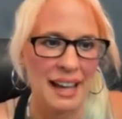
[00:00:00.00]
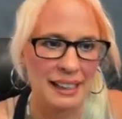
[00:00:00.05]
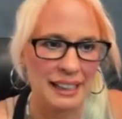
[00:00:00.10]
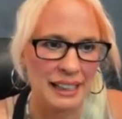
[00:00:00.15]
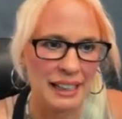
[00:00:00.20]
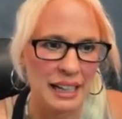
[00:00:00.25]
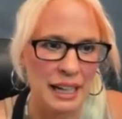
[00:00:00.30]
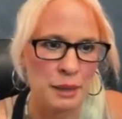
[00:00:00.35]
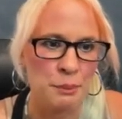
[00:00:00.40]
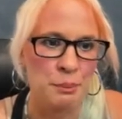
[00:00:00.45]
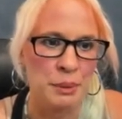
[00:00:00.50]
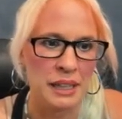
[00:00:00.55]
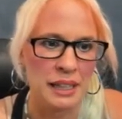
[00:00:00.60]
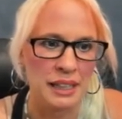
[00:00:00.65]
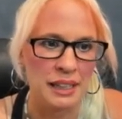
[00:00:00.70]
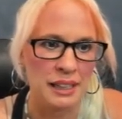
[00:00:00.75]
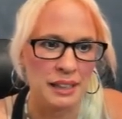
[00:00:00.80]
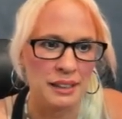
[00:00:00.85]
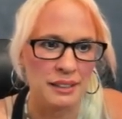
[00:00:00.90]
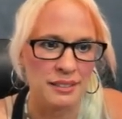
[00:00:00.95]

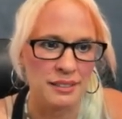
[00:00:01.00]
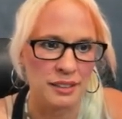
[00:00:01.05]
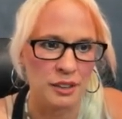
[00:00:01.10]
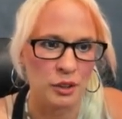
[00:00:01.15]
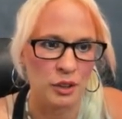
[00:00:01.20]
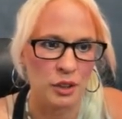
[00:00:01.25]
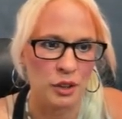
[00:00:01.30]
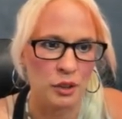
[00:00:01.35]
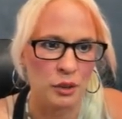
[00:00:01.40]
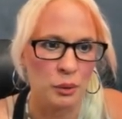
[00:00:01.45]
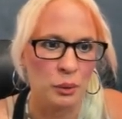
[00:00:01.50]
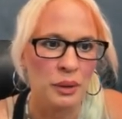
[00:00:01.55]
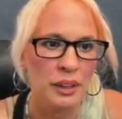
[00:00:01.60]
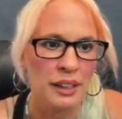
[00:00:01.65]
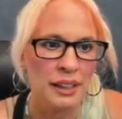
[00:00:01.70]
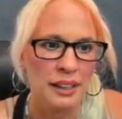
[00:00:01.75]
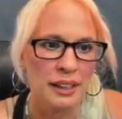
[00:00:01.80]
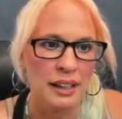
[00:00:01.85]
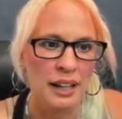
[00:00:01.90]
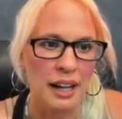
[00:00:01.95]

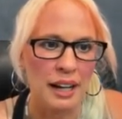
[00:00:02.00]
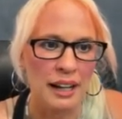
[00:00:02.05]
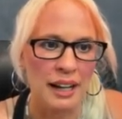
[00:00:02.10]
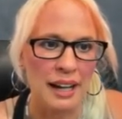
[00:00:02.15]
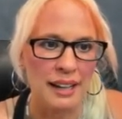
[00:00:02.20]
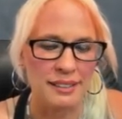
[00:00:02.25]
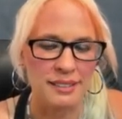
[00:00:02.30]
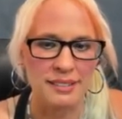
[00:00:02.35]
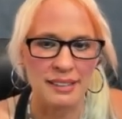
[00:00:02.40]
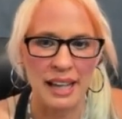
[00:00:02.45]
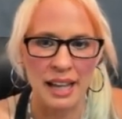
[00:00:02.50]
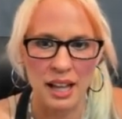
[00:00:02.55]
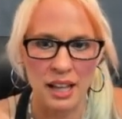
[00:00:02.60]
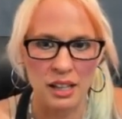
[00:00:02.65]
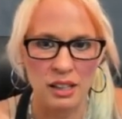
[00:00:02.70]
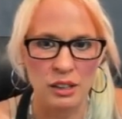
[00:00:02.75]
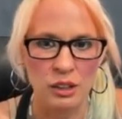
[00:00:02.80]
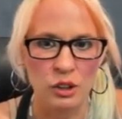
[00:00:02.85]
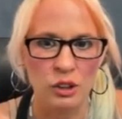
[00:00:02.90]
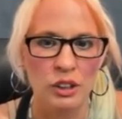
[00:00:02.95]

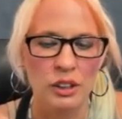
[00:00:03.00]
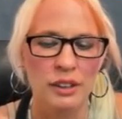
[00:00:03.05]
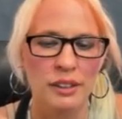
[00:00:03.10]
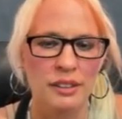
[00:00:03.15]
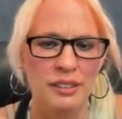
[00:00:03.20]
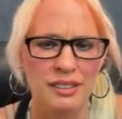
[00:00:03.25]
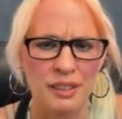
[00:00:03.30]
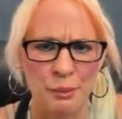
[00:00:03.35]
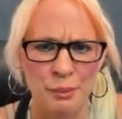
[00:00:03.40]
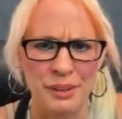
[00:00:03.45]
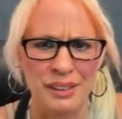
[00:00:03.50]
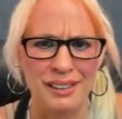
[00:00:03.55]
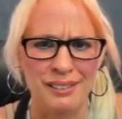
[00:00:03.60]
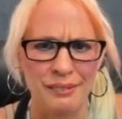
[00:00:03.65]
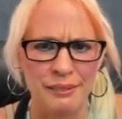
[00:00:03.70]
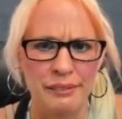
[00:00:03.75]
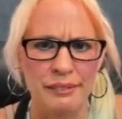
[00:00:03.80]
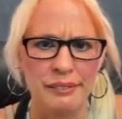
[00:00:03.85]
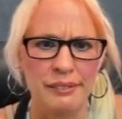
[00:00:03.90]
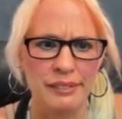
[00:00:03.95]
ENP0SL, something
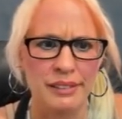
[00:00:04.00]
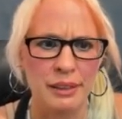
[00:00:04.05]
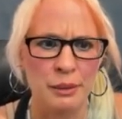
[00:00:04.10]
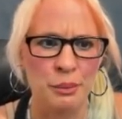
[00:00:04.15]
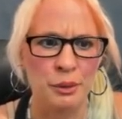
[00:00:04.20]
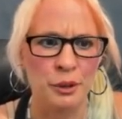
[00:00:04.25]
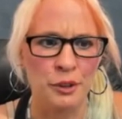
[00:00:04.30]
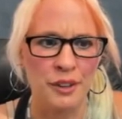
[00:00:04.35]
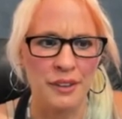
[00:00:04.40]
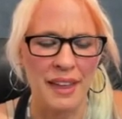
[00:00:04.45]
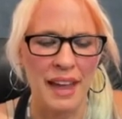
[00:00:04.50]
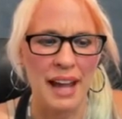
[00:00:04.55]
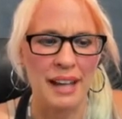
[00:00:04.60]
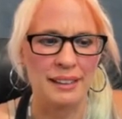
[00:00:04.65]
similar to that.